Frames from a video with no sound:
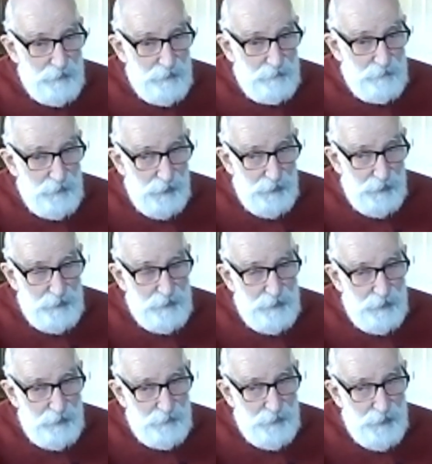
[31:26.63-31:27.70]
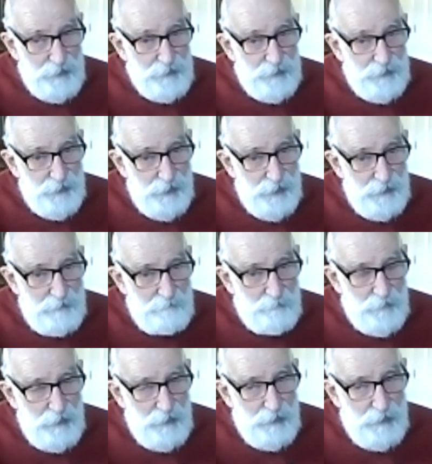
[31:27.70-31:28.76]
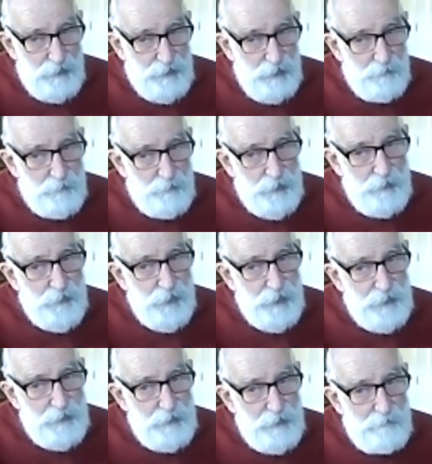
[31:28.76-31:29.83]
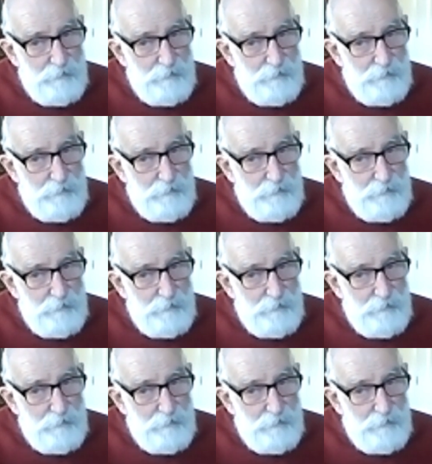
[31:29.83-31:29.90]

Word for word: and write it down there and then, something of that